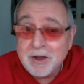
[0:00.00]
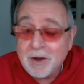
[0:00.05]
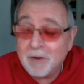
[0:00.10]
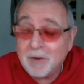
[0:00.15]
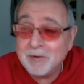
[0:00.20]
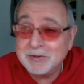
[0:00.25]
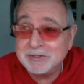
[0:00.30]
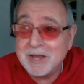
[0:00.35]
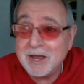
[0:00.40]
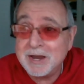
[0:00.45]

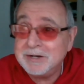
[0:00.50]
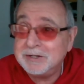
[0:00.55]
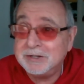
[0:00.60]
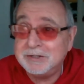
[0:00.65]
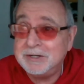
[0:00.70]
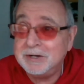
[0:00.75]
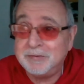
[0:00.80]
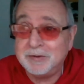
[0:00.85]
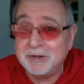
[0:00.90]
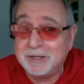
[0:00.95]
are assigned to
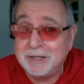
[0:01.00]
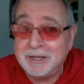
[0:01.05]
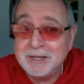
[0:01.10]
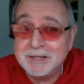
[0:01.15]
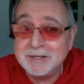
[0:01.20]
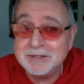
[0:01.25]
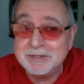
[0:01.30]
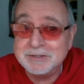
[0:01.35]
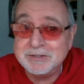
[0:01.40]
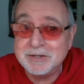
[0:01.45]
different
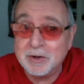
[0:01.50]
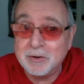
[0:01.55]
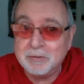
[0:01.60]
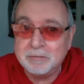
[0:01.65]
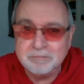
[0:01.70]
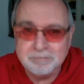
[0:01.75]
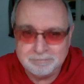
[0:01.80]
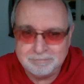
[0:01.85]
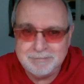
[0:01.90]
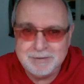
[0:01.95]
kids. So,
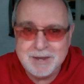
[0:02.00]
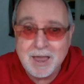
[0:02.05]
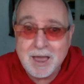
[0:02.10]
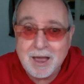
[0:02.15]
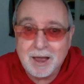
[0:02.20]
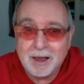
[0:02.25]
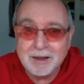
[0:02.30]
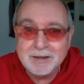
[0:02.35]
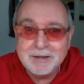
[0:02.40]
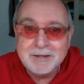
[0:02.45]

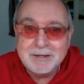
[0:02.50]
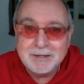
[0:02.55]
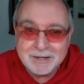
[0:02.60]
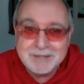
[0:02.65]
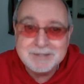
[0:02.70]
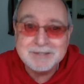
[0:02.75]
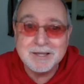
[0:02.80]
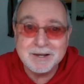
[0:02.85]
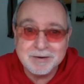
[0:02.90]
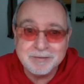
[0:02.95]
yeah,
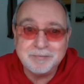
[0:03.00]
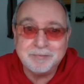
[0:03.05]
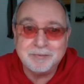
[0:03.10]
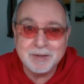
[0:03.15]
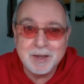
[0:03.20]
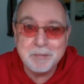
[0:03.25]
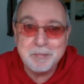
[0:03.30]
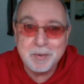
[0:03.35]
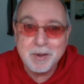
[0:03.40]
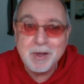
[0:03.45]
he's going to
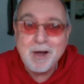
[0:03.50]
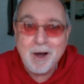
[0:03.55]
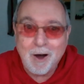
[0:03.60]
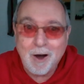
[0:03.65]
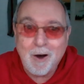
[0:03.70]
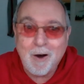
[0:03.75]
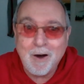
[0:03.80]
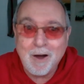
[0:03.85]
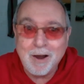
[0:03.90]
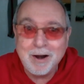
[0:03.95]
flip
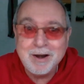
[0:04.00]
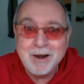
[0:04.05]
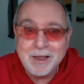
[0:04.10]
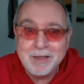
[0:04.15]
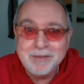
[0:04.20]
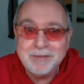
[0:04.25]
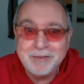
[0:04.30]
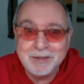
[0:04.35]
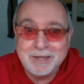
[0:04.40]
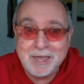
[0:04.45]
on
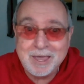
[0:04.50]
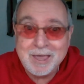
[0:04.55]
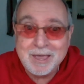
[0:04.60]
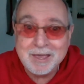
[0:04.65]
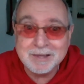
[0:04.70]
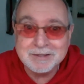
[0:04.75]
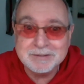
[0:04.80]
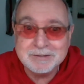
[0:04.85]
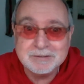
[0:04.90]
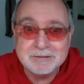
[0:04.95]
the
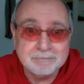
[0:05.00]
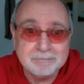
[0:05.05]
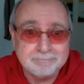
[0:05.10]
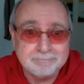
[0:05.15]
kids.